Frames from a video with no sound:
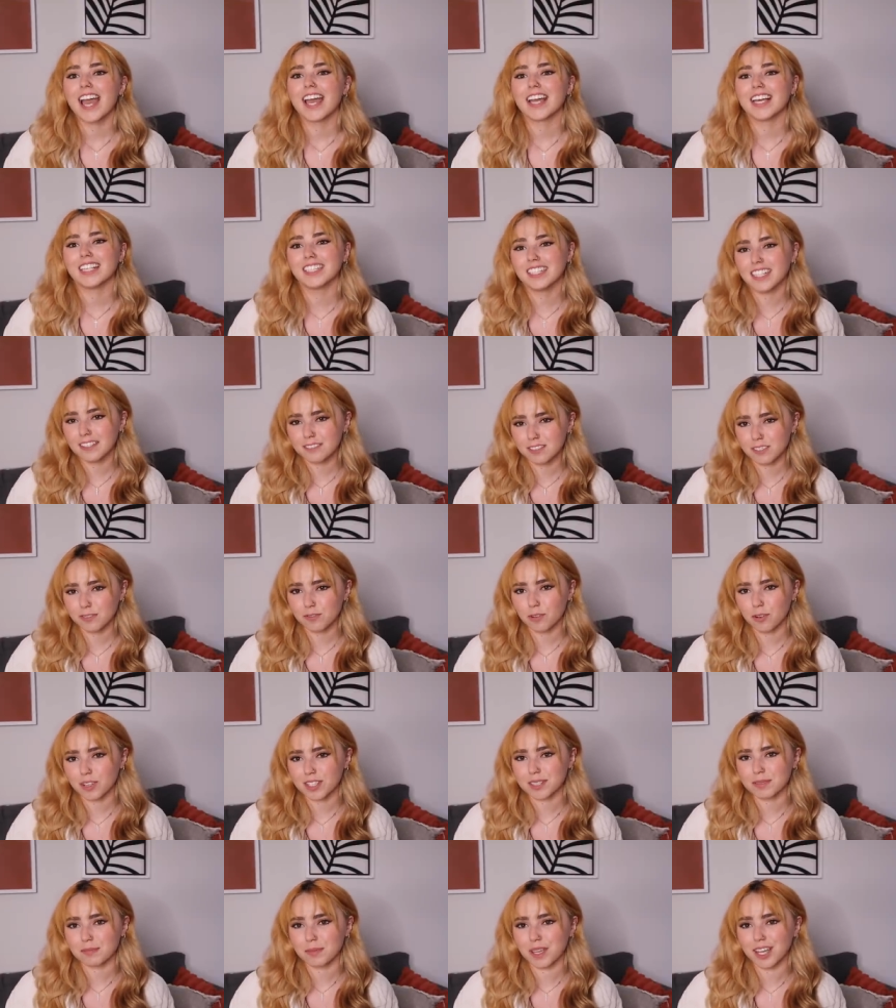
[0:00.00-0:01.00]
he leaves a
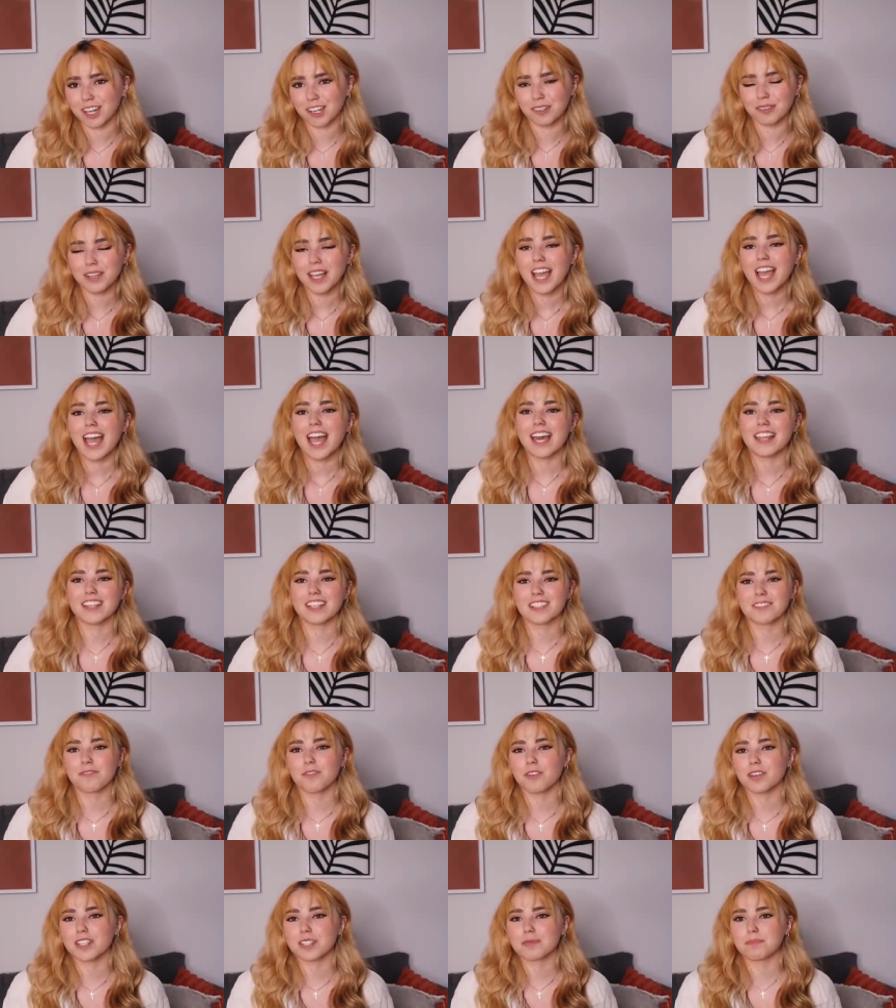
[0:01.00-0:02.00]
voicemail. And this
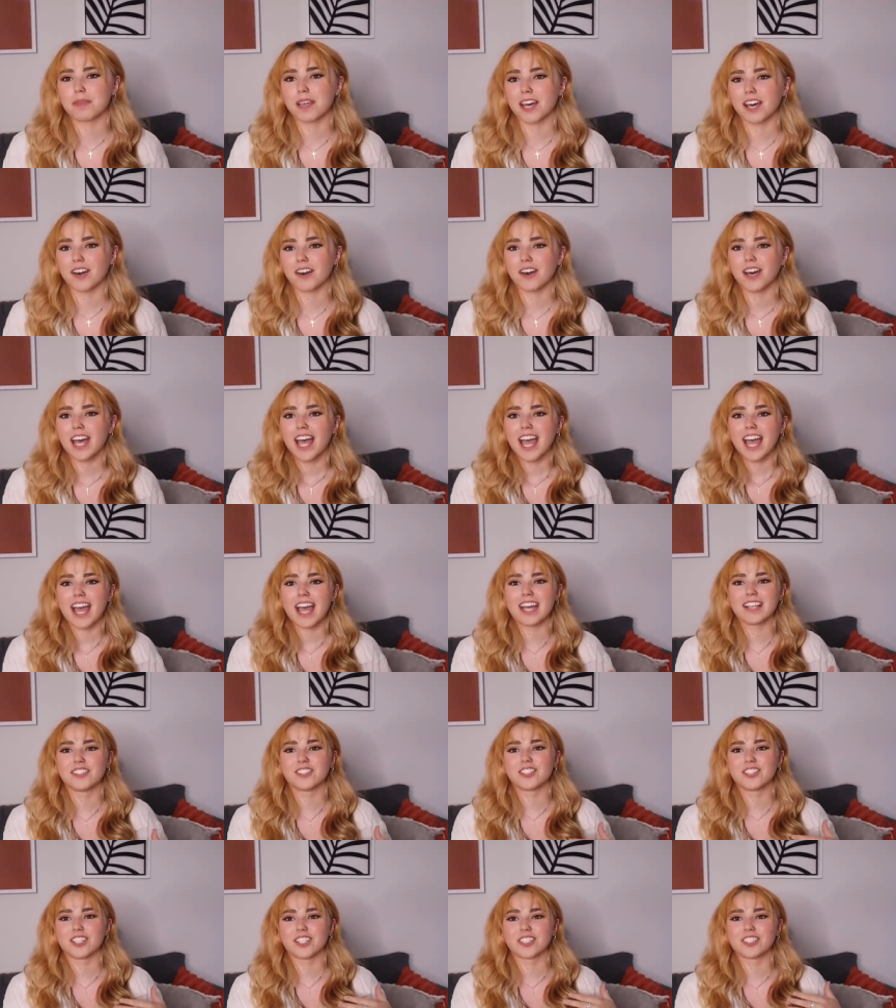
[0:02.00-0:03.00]
voicemail
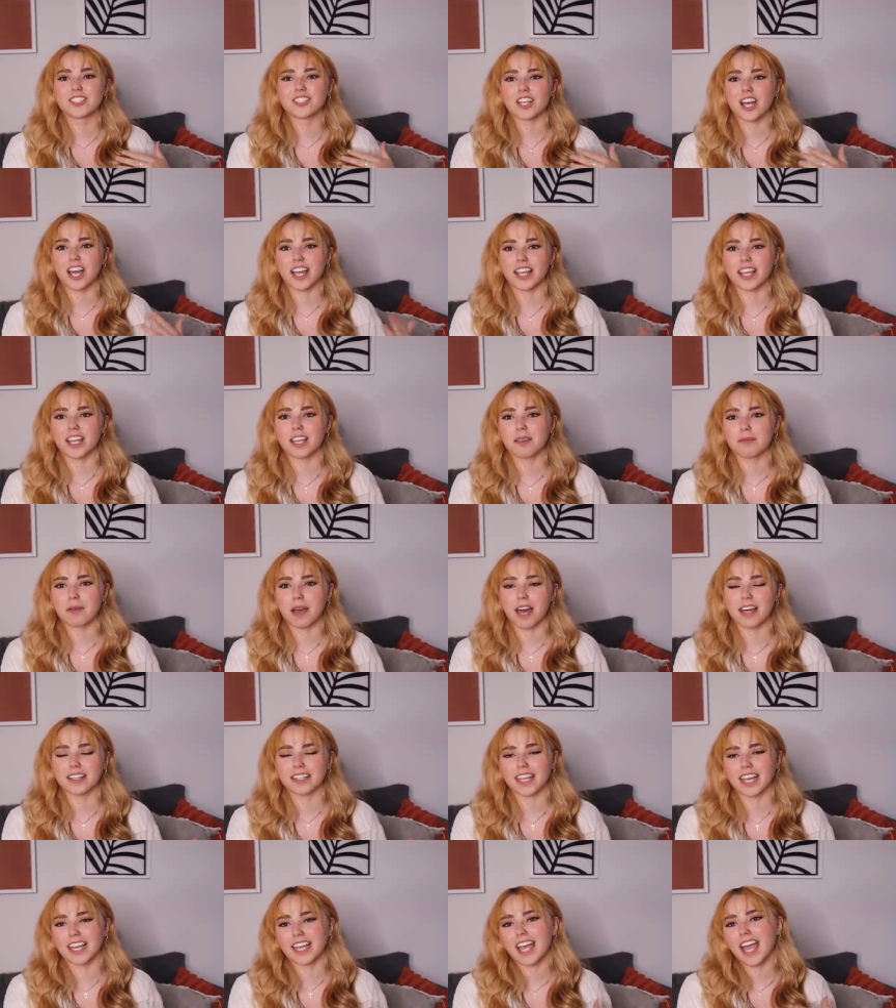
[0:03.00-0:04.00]
is just talking
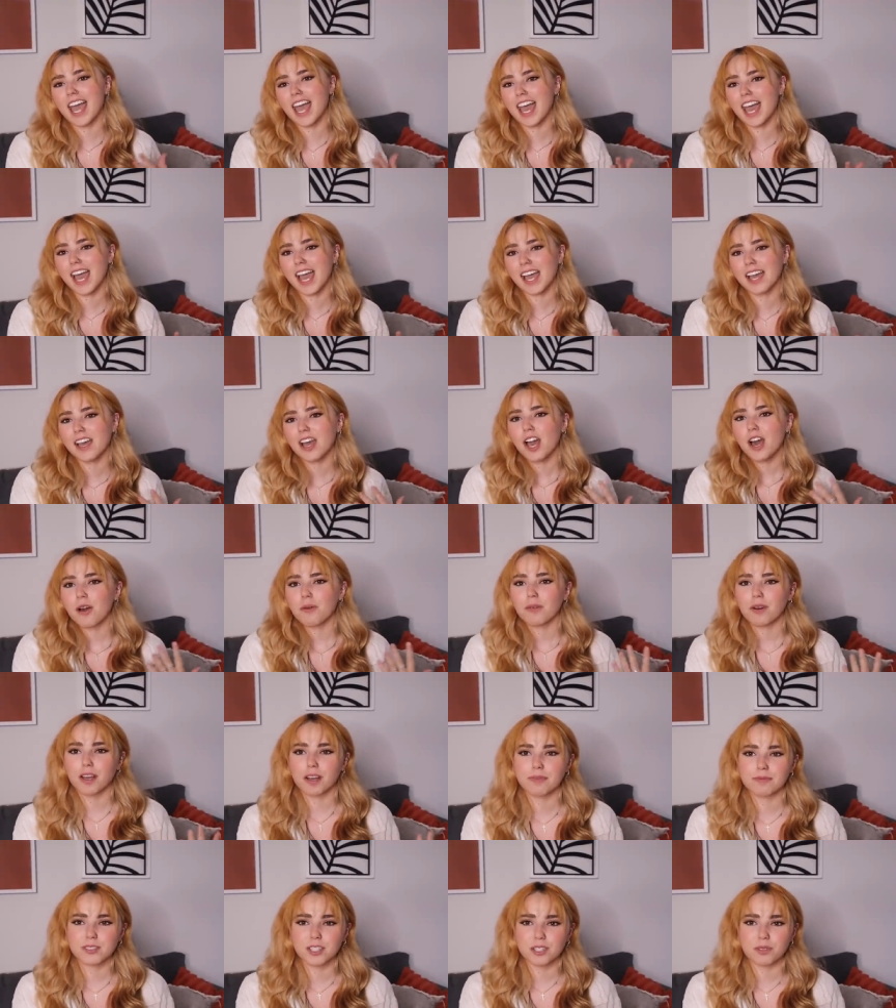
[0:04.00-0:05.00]
about like, hey,
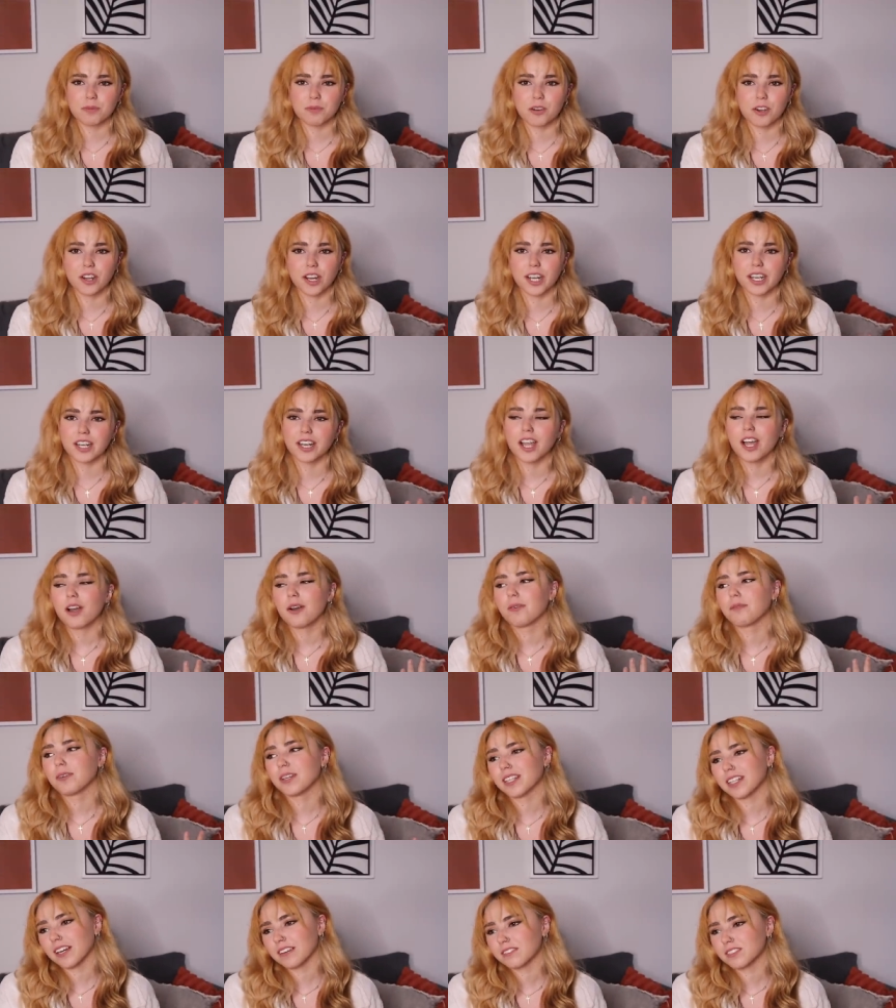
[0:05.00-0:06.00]
welcome to the ward,
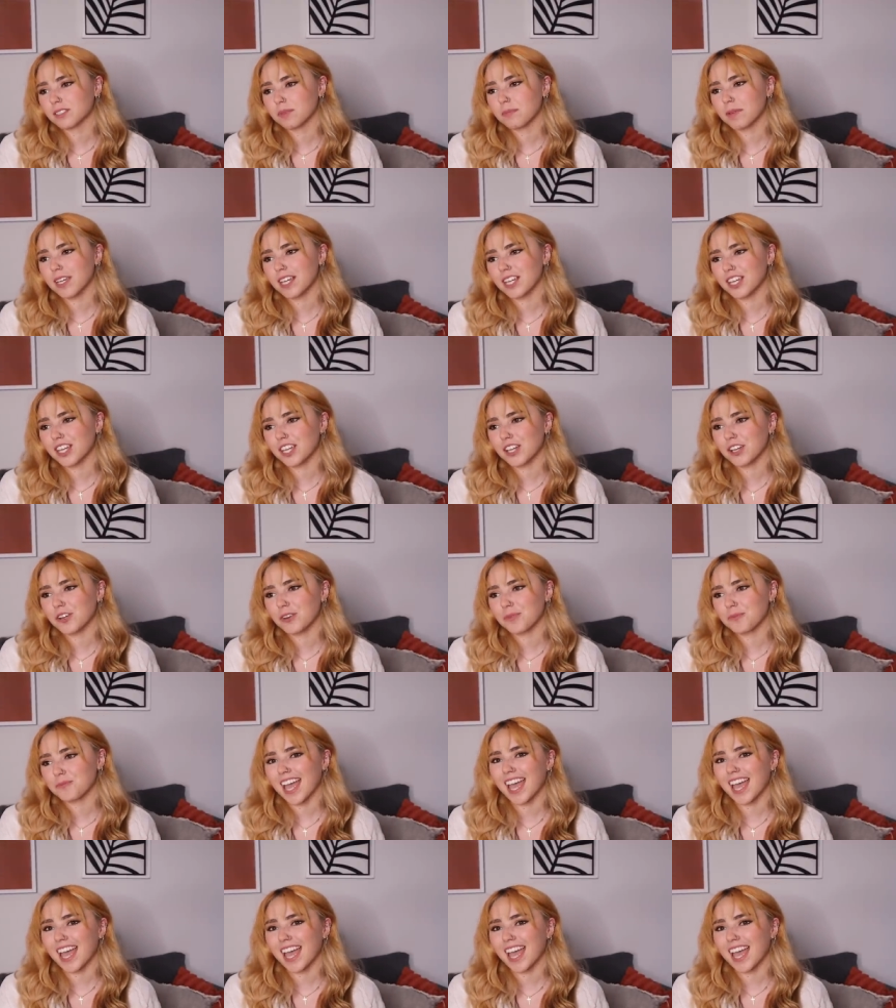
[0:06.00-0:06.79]
we'd love to meet you.